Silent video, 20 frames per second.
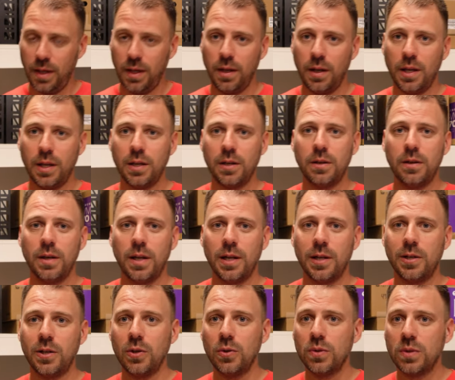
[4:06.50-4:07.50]
and, and,
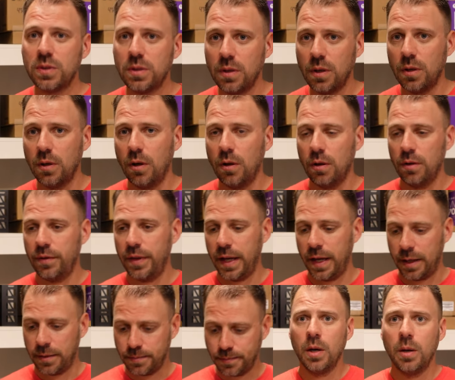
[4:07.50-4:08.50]
and use and all of
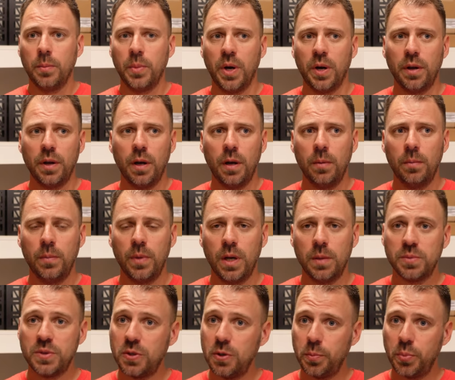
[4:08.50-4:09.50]
that. But um,
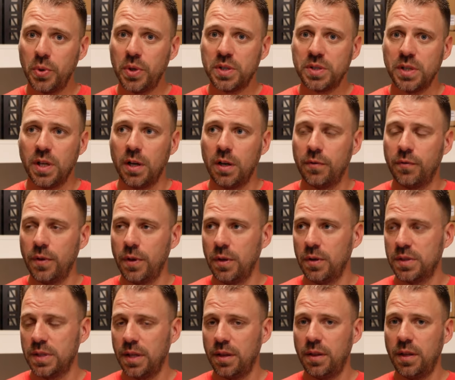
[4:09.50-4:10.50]
I'm super excited for
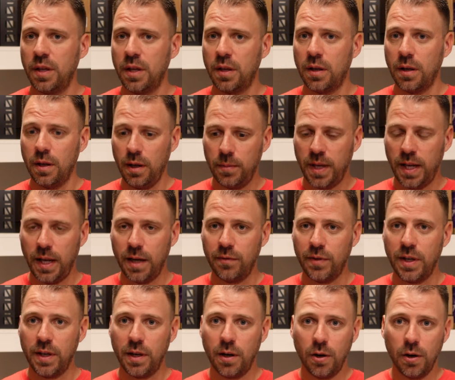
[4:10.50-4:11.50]
those. I think
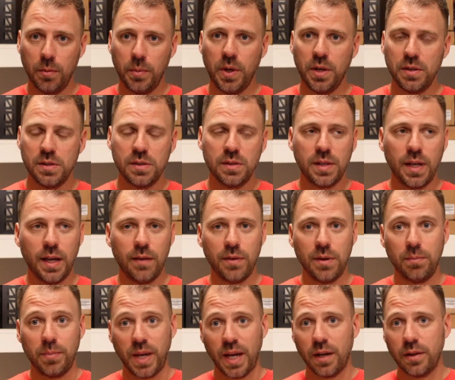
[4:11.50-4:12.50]
having hard buttons,
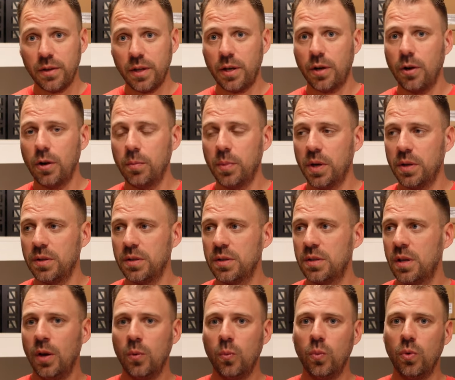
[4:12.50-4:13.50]
having backlit hard
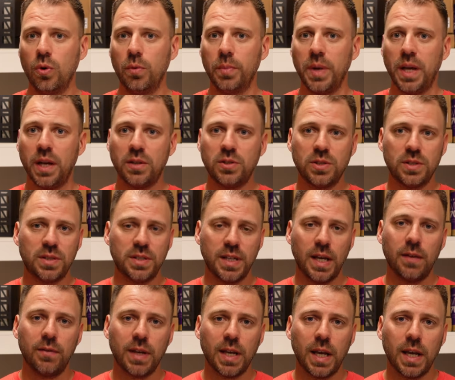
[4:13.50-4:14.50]
buttons will make just
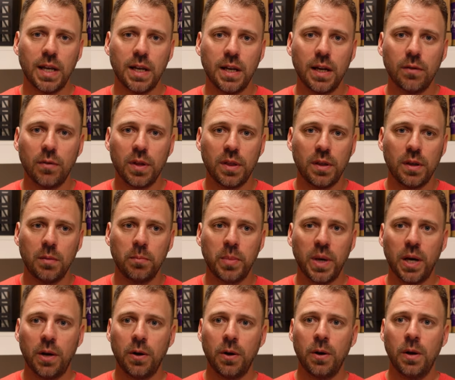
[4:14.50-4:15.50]
navigating everything
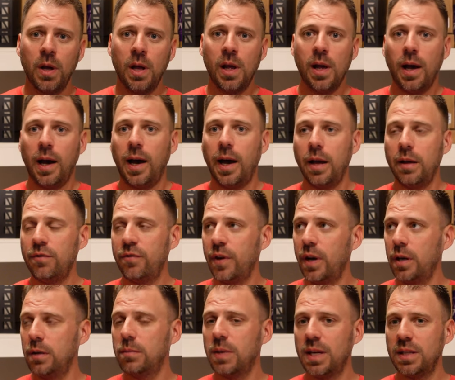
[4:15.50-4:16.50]
better. I
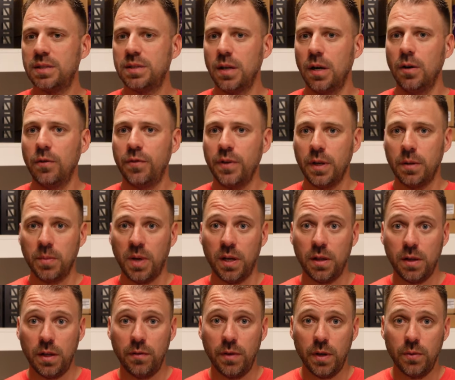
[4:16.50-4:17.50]
find myself in my
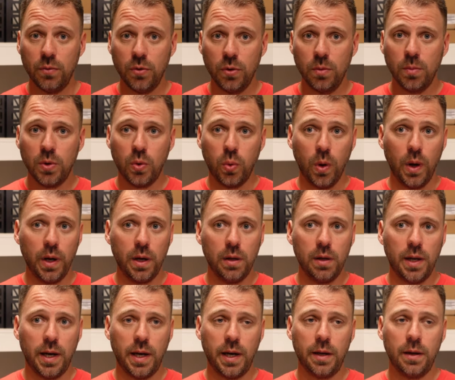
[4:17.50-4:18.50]
living room quite a
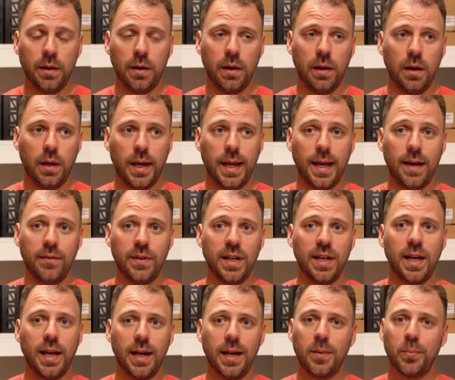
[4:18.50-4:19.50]
lot, uh,
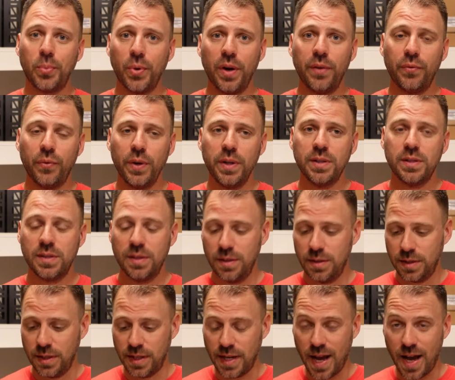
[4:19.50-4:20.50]
having had a preference
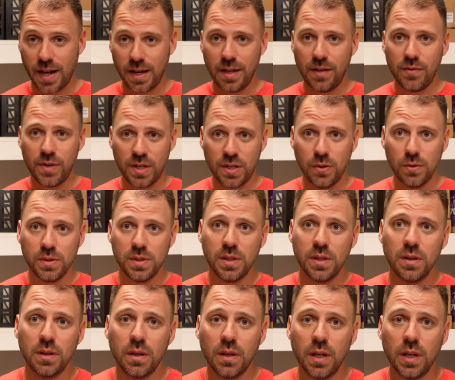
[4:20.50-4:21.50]
to not even
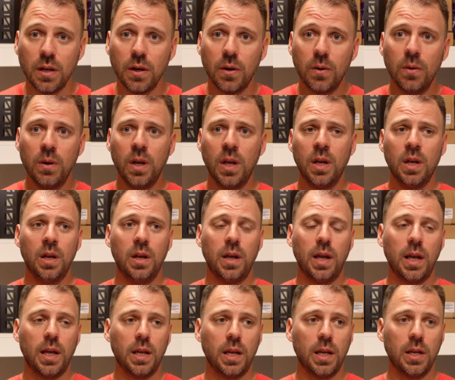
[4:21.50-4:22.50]
using the Neo
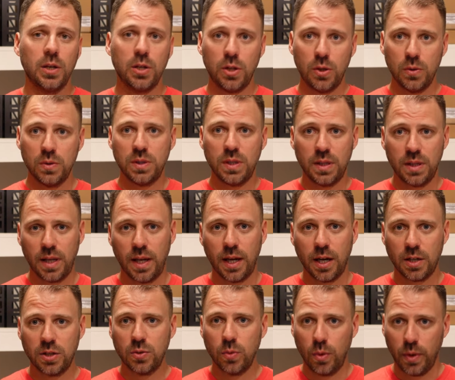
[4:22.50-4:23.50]
and, and using the
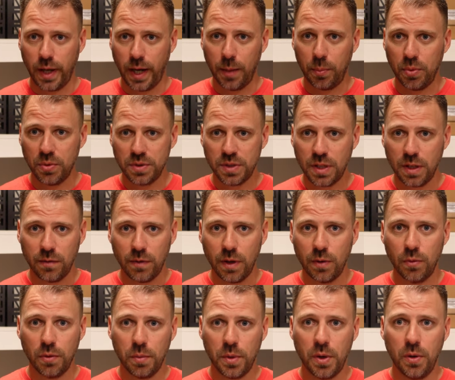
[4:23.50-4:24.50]
actual Apple
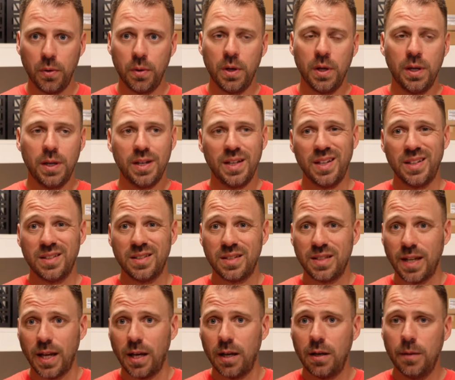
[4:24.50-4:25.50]
TV remote
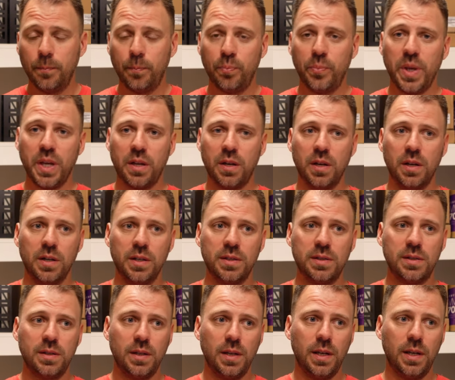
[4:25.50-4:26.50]
instead
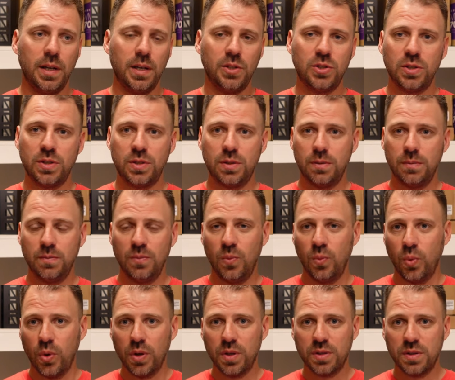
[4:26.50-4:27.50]
because it, it just
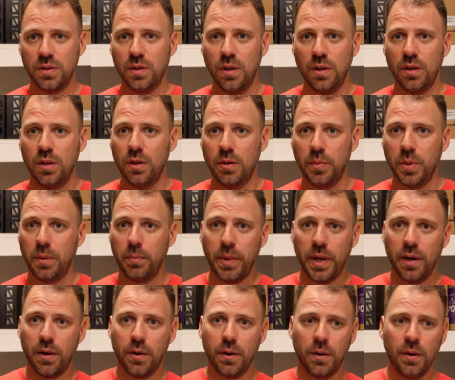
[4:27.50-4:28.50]
works a little bit
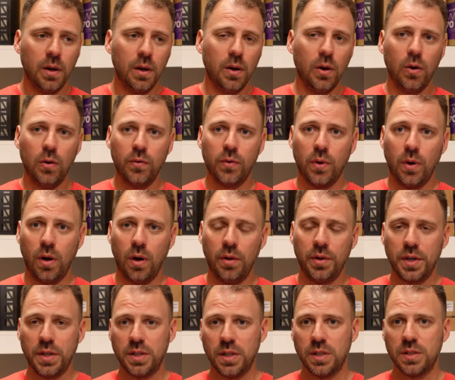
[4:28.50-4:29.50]
better
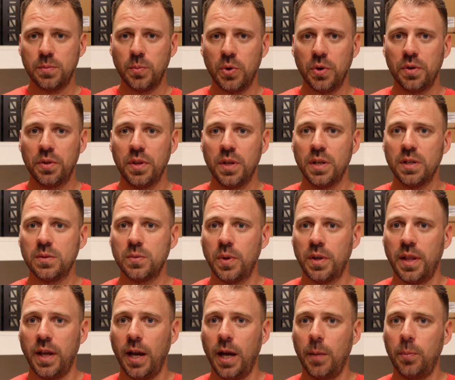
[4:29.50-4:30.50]
overall and it does more things
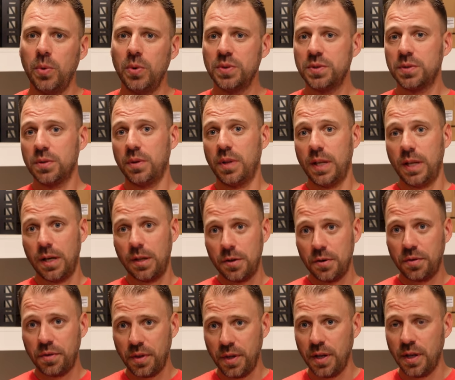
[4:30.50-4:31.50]
with Apple. So the
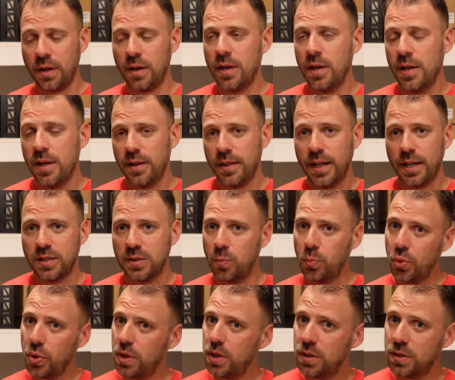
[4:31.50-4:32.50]
other thing that's
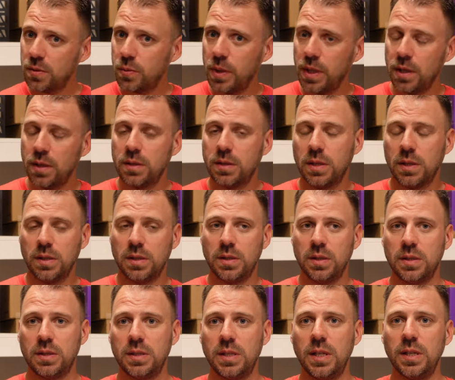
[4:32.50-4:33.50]
pretty sweet to,
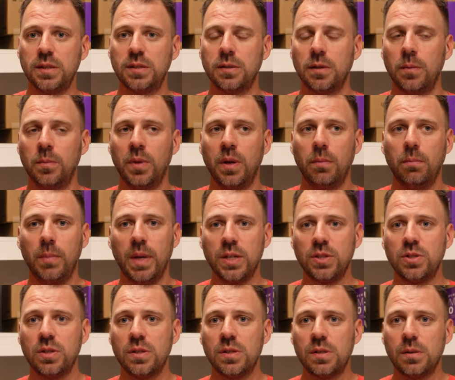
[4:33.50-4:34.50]
to see some
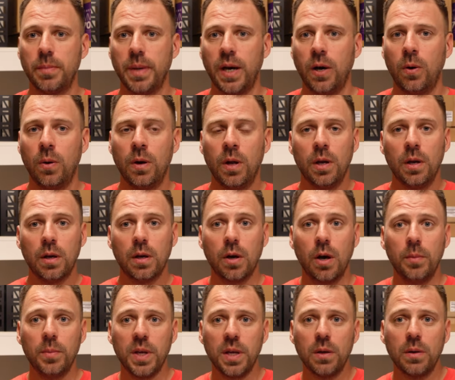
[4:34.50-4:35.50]
mentions about
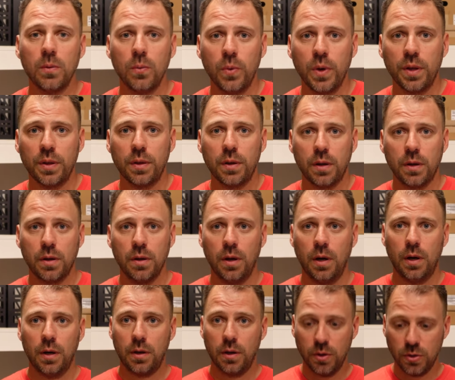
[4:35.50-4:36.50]
coming with
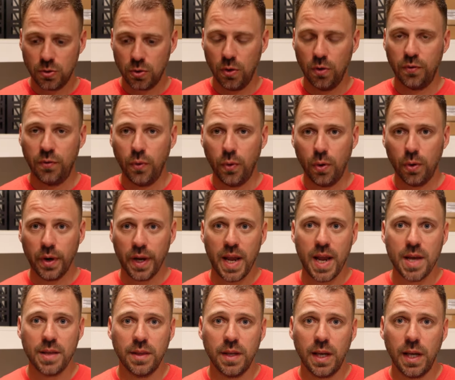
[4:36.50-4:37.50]
uh, Control 4
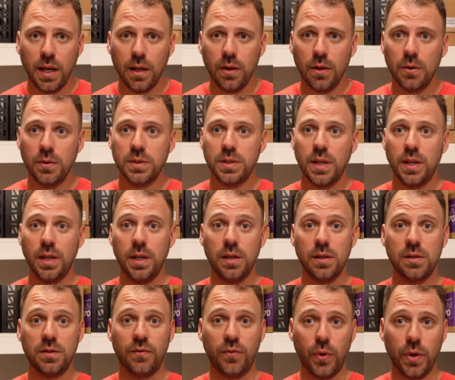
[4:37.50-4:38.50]
and the Halos
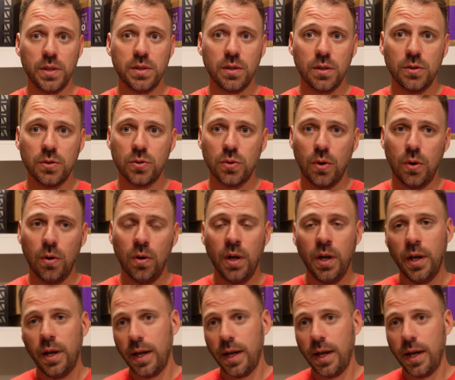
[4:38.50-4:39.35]
is voice control.